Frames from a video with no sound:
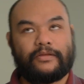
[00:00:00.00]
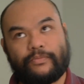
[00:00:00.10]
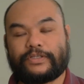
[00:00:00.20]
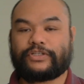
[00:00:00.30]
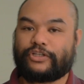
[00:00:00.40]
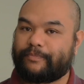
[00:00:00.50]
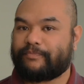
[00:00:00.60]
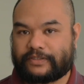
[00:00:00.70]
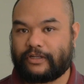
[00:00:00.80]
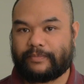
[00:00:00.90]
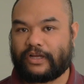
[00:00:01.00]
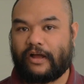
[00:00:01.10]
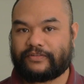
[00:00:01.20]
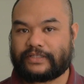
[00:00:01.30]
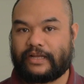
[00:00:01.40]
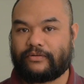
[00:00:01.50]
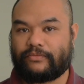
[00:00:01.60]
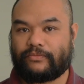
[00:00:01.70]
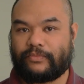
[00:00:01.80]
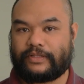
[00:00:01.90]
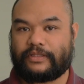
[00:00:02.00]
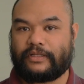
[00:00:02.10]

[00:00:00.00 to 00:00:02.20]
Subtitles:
which could still be offset with